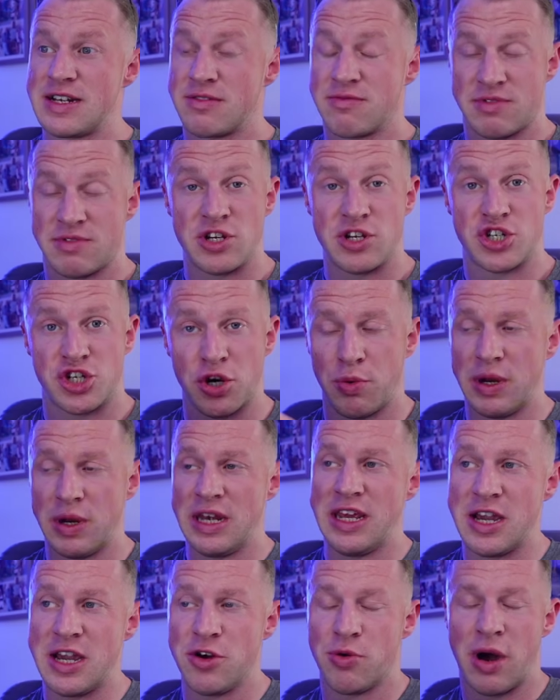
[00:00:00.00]
showing
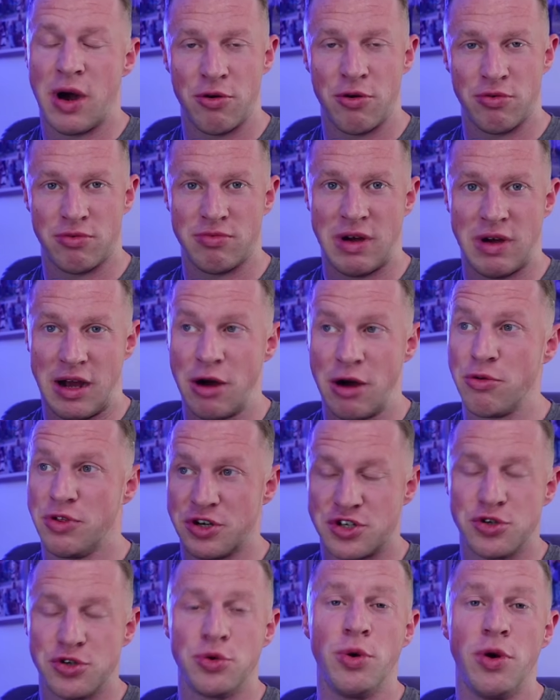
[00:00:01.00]
you how the
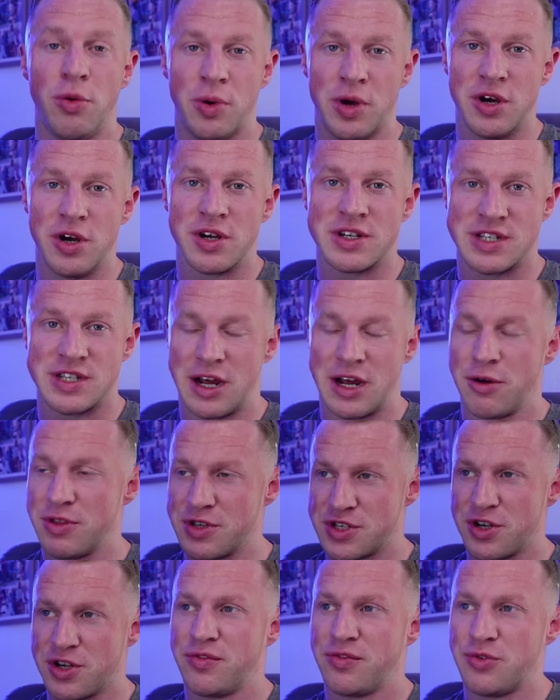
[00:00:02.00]
tool works and how the
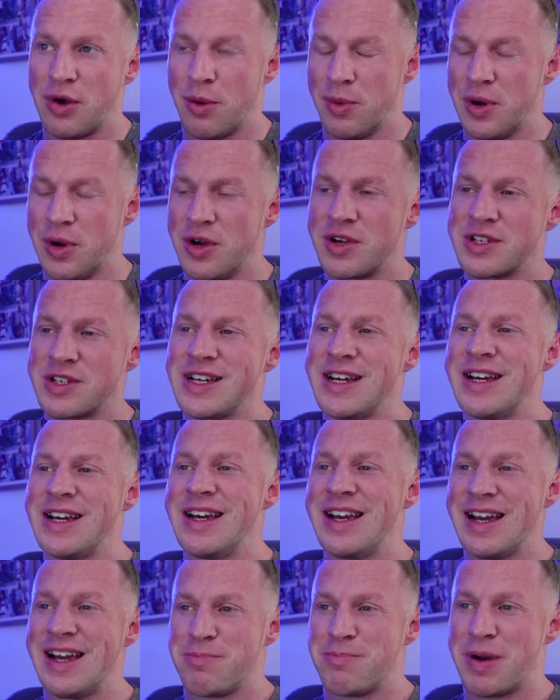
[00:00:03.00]
software works.
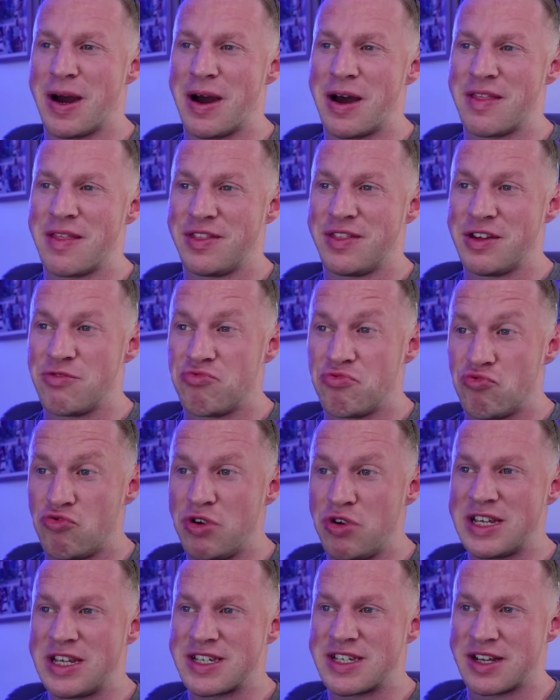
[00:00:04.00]
But the
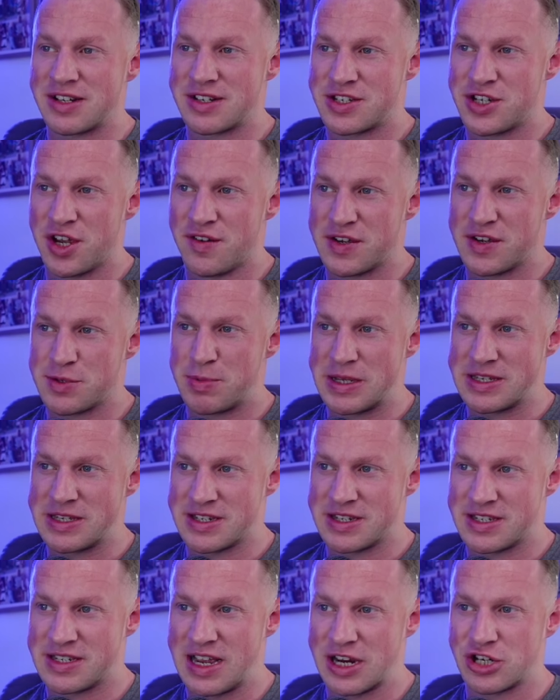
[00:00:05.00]
recent service business
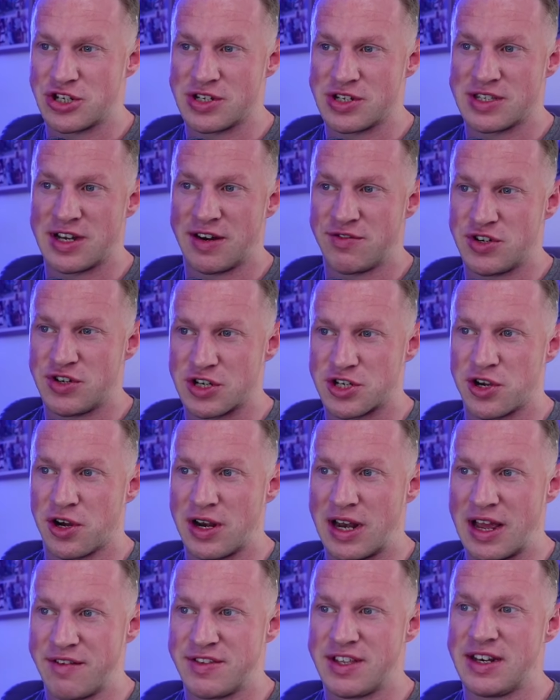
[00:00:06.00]
sections that I've just gone
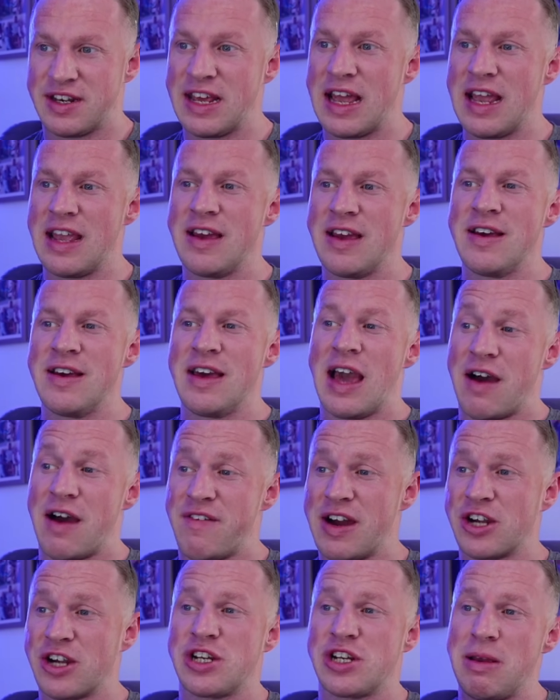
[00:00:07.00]
live today, I've
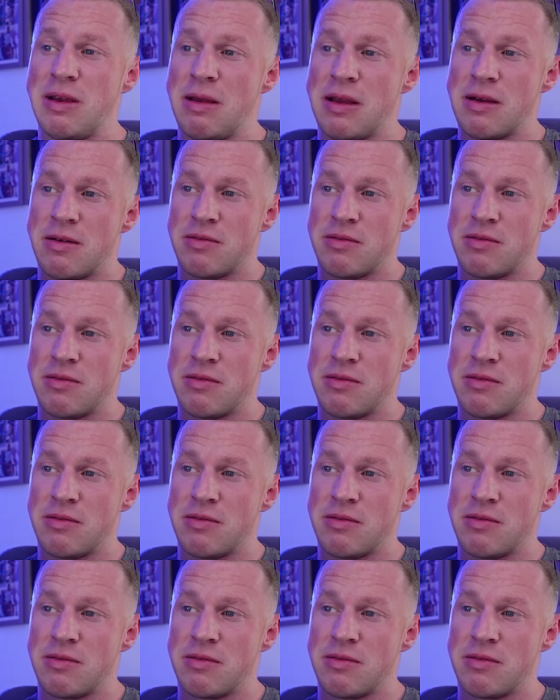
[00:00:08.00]
actually